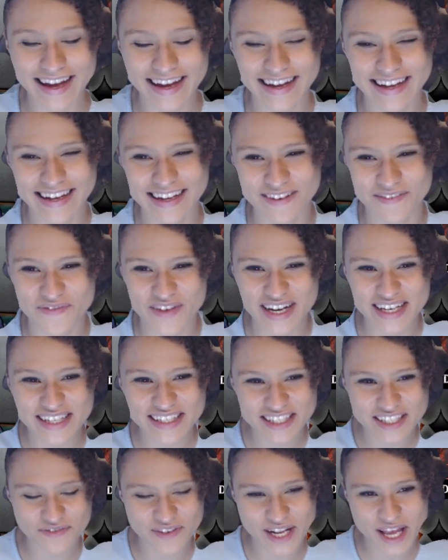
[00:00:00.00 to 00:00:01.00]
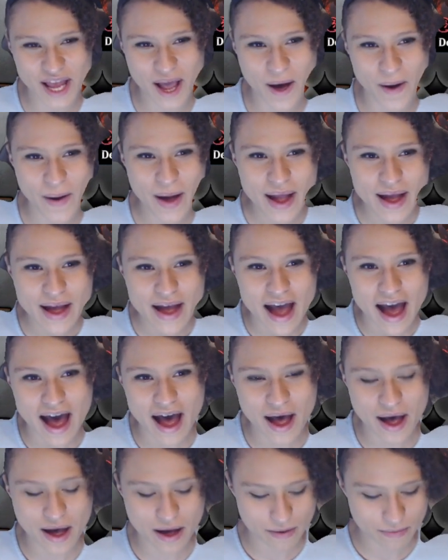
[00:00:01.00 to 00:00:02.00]
and finish this video.
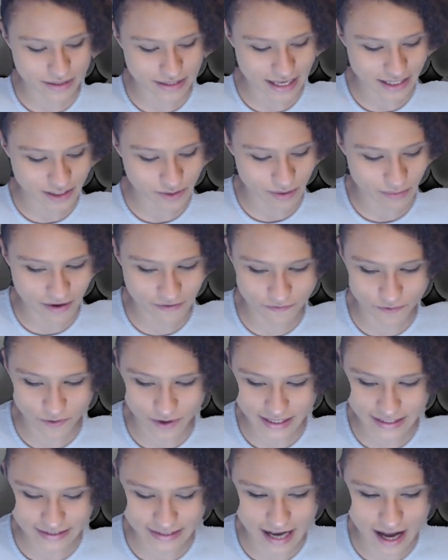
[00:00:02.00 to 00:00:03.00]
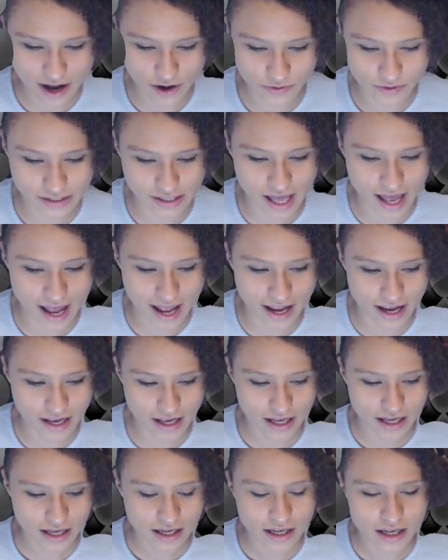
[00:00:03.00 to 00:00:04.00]
That's why my voice sounds like
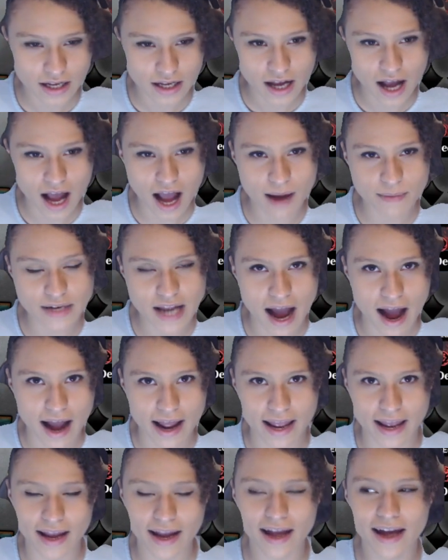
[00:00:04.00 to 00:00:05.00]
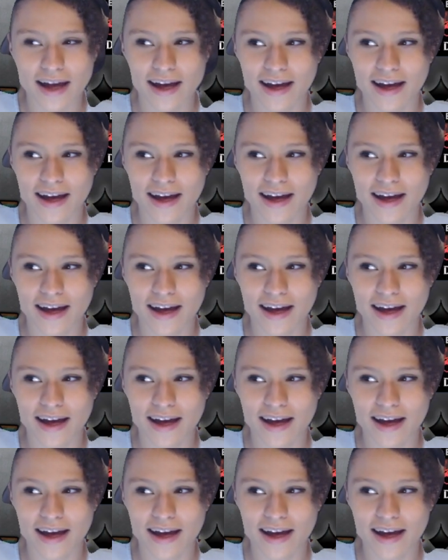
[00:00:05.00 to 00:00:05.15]
I'm dying.